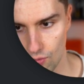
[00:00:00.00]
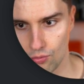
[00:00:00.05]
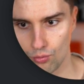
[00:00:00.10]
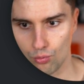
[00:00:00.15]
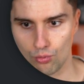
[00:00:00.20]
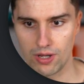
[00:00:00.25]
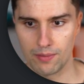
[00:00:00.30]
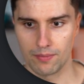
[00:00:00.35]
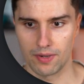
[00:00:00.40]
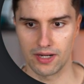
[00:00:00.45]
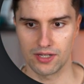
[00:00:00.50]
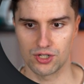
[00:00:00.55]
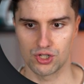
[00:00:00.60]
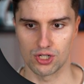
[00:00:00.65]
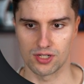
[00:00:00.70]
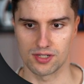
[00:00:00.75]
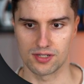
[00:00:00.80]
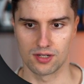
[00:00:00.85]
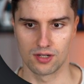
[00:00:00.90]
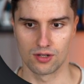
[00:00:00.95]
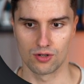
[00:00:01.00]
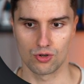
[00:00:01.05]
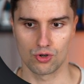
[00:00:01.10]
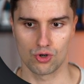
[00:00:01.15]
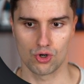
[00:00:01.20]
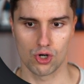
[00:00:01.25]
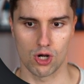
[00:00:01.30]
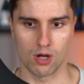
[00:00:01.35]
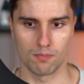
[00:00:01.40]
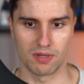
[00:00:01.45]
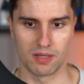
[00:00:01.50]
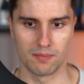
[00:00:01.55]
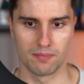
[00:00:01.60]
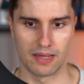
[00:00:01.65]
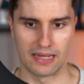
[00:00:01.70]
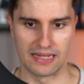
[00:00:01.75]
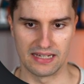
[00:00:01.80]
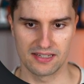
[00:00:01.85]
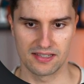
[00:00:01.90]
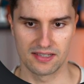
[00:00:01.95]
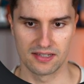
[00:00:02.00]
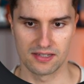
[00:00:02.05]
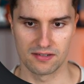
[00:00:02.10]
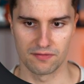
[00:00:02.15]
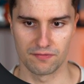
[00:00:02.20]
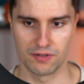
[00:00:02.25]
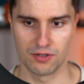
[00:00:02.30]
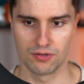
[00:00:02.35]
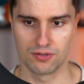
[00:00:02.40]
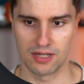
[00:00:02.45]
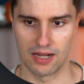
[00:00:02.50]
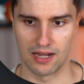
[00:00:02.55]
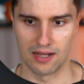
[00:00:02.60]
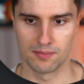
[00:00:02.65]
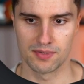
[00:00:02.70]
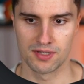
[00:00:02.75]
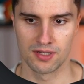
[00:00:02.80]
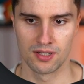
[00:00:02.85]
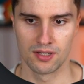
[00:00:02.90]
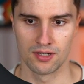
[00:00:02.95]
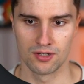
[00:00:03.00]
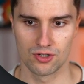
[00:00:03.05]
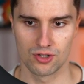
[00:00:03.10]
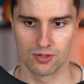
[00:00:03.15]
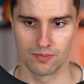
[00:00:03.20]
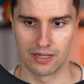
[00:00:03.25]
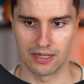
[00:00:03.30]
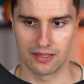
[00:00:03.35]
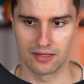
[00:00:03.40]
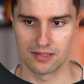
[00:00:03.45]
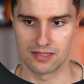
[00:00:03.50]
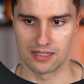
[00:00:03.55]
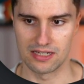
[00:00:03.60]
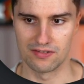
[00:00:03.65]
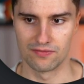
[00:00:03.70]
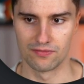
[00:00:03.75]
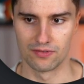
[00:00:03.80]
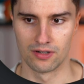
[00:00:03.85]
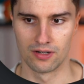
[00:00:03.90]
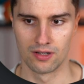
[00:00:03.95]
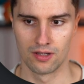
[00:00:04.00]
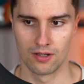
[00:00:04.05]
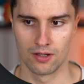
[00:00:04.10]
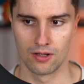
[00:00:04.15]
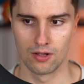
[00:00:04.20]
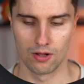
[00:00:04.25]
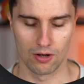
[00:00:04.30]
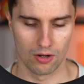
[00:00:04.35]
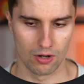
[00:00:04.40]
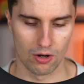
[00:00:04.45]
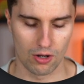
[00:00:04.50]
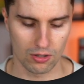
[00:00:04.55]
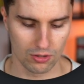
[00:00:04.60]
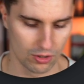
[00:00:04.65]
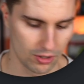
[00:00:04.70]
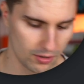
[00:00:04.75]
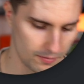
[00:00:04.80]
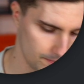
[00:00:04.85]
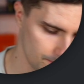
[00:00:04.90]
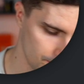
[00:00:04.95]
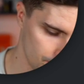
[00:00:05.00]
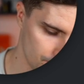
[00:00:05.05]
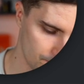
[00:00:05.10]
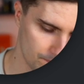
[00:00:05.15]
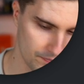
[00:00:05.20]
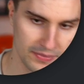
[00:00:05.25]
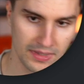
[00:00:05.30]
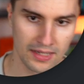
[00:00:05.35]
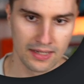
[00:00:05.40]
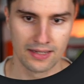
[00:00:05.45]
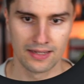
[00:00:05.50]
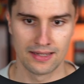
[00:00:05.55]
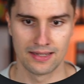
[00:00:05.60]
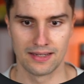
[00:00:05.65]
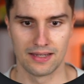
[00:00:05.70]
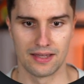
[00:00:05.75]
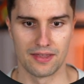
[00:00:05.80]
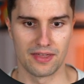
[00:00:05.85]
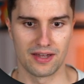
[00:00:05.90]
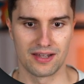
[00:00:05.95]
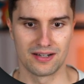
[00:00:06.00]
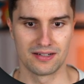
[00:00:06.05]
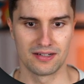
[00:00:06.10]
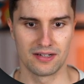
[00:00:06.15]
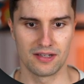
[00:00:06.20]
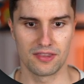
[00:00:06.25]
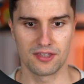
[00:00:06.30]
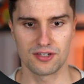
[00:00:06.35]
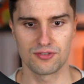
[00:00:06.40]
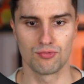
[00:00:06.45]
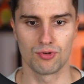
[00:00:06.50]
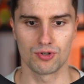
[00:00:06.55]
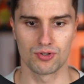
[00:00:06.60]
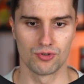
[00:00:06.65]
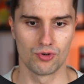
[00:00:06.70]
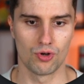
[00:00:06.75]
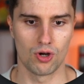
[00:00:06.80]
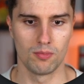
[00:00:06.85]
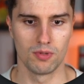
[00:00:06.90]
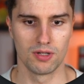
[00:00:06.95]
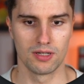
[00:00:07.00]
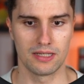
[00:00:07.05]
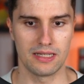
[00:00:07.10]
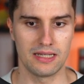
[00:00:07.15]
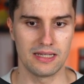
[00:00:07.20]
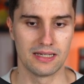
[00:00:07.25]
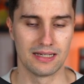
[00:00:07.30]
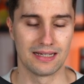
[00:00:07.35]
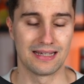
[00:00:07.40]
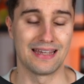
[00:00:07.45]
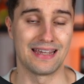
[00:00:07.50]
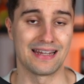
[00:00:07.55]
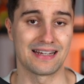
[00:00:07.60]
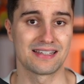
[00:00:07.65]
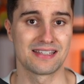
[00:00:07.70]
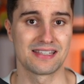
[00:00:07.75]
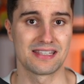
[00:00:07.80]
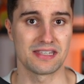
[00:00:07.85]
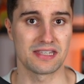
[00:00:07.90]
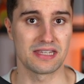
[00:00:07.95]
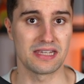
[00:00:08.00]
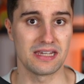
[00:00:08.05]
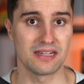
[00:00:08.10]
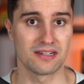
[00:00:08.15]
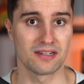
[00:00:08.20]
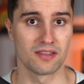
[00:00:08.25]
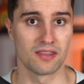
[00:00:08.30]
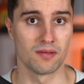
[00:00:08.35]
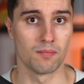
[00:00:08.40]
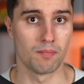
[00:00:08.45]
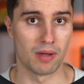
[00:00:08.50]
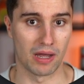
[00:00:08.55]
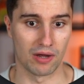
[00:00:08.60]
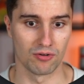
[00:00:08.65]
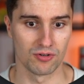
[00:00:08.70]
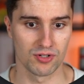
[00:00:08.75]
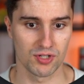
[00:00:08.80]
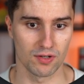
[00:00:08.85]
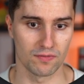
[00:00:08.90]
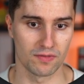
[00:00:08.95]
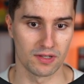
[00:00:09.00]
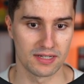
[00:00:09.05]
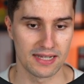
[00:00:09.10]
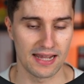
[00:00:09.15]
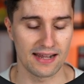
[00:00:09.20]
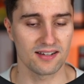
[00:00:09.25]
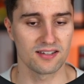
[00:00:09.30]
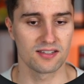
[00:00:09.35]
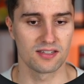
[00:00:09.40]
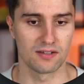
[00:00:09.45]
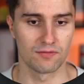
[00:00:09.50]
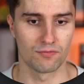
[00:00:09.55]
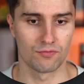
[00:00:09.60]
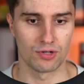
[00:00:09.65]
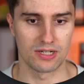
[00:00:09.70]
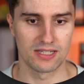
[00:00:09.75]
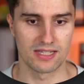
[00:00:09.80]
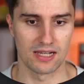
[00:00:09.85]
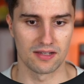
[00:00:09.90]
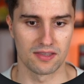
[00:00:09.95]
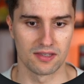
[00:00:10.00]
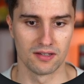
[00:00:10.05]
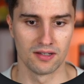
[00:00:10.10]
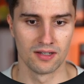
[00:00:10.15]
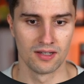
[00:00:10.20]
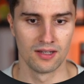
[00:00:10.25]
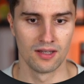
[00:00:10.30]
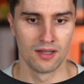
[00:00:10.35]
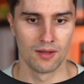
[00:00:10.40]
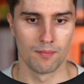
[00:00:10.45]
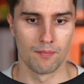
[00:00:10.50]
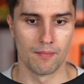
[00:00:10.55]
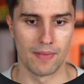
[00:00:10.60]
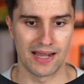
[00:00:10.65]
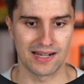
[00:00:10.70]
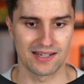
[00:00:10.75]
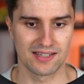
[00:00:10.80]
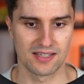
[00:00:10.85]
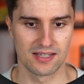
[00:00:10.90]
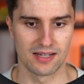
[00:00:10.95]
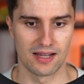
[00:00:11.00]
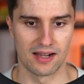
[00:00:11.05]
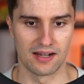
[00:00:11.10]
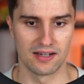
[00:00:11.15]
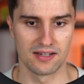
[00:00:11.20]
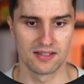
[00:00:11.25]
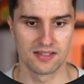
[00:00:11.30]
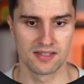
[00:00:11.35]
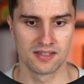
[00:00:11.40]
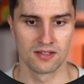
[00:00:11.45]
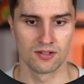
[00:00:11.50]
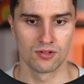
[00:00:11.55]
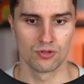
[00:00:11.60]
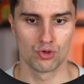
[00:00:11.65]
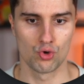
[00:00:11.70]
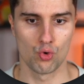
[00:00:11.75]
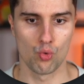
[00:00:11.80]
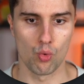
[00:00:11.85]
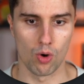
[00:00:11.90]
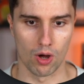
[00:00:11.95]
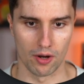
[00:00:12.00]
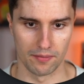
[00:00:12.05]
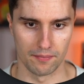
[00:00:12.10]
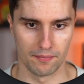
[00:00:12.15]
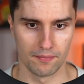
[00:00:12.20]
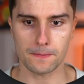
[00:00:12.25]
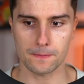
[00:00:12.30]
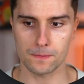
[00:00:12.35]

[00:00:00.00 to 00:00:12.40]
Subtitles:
we might just copy paste this a few times to make this even longer, then this would normally exceed the bounds of the text if we set the max lines to 1.